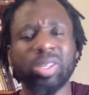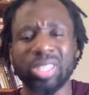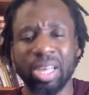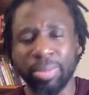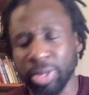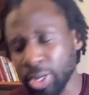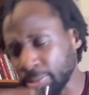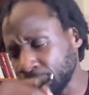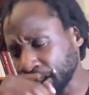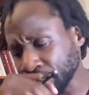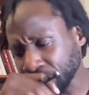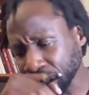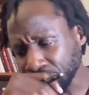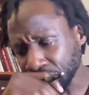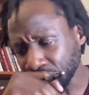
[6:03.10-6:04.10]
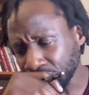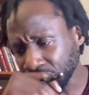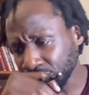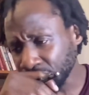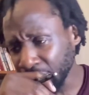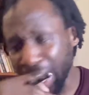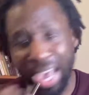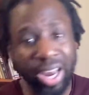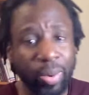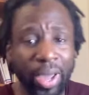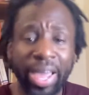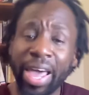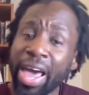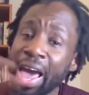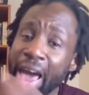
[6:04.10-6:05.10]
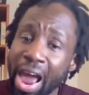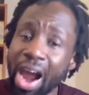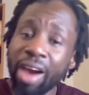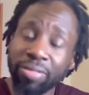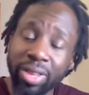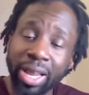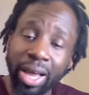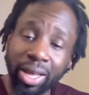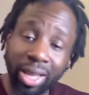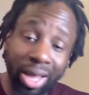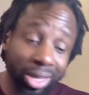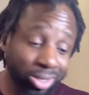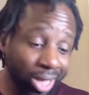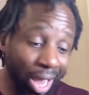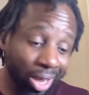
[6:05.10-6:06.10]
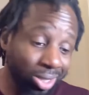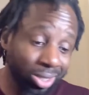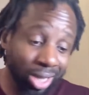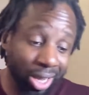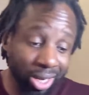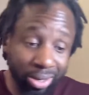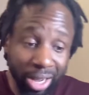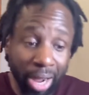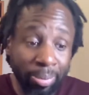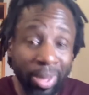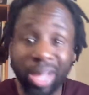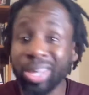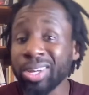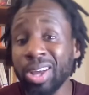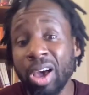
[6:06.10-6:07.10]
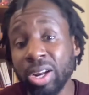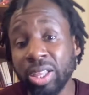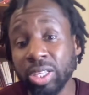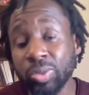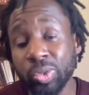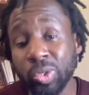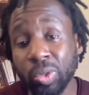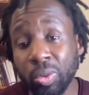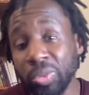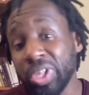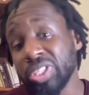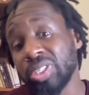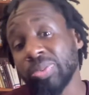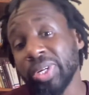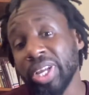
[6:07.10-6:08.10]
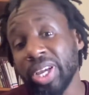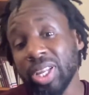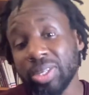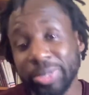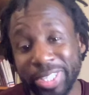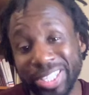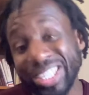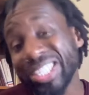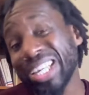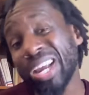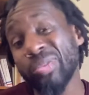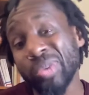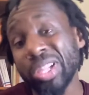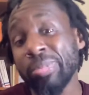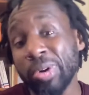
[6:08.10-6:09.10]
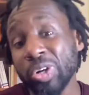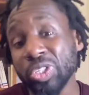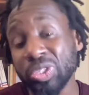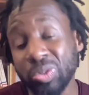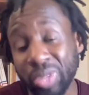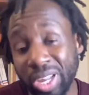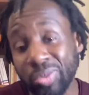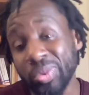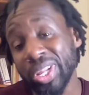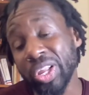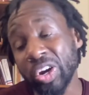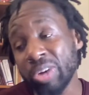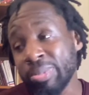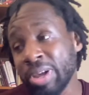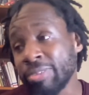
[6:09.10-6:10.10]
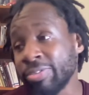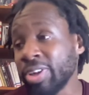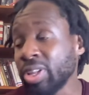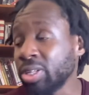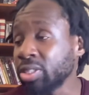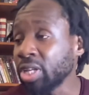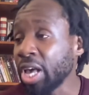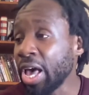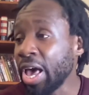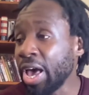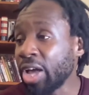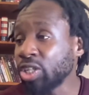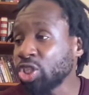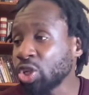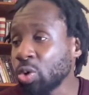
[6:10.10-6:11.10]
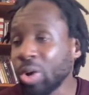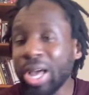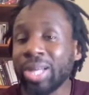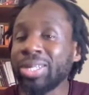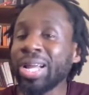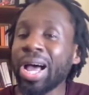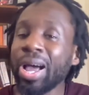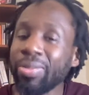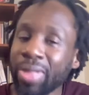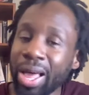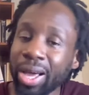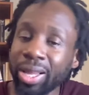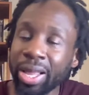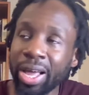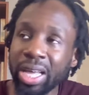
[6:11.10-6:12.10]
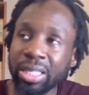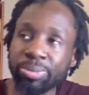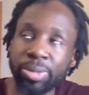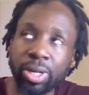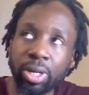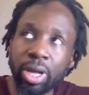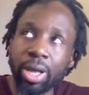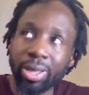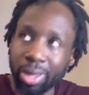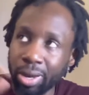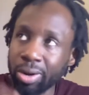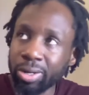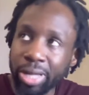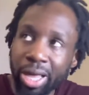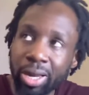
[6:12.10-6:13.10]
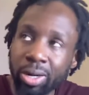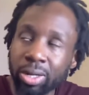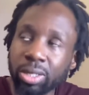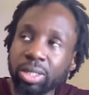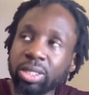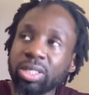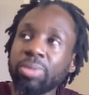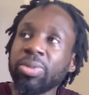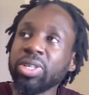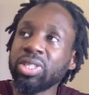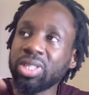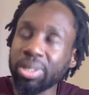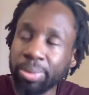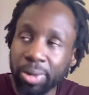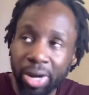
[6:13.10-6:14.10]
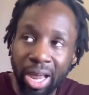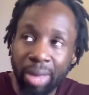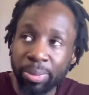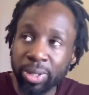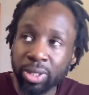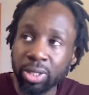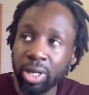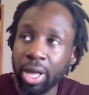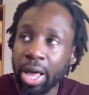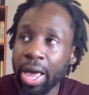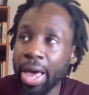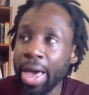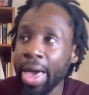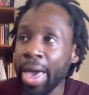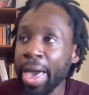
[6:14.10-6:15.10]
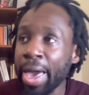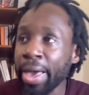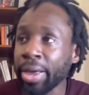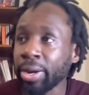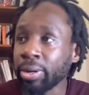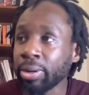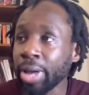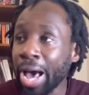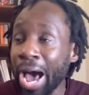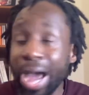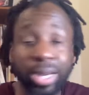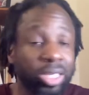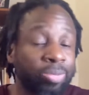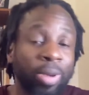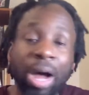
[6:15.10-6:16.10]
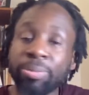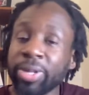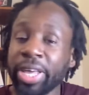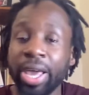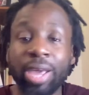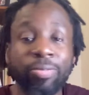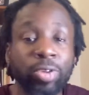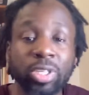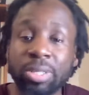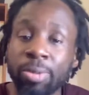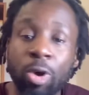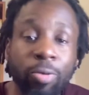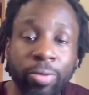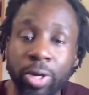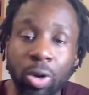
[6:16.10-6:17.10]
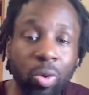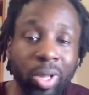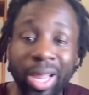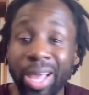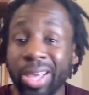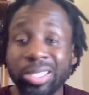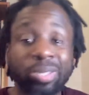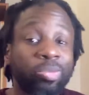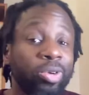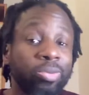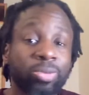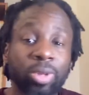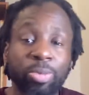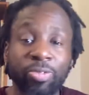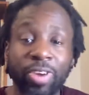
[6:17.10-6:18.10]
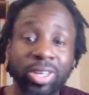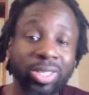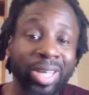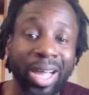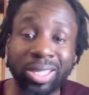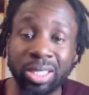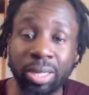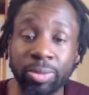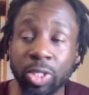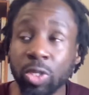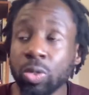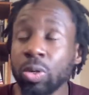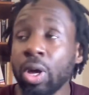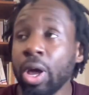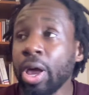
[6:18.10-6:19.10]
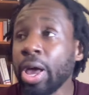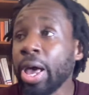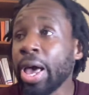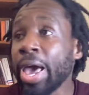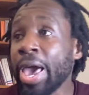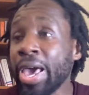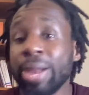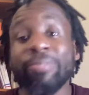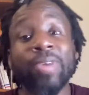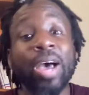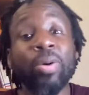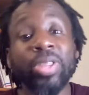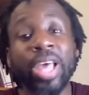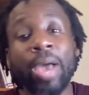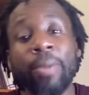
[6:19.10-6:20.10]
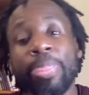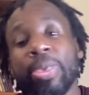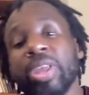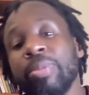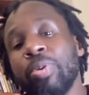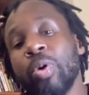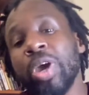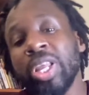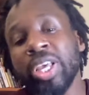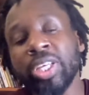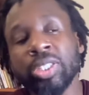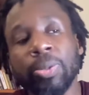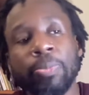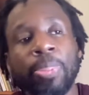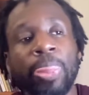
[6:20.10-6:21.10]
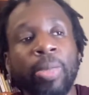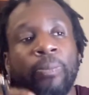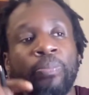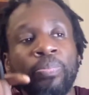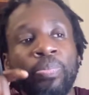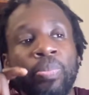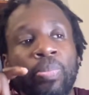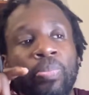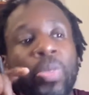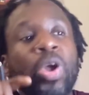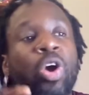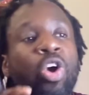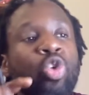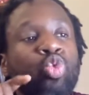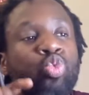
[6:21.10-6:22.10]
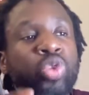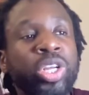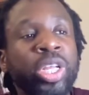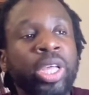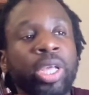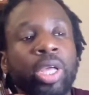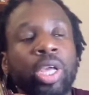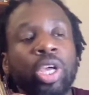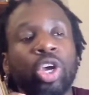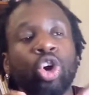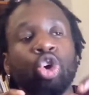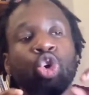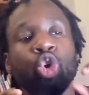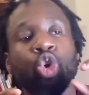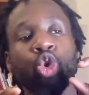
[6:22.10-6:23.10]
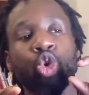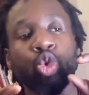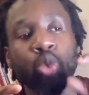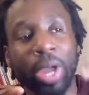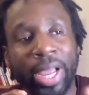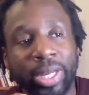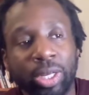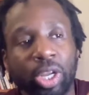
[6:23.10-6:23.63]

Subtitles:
time ago. Anyway, after that class, I decided I'm not going to honor this rule. This is ridiculous because this got really personal and really hurt my feelings. And so not in that class, but a year later, something similar happened, and I just popped a can full of smoke for the whole class. The professor got some too. And I'm fine with that. And the point is, there are really great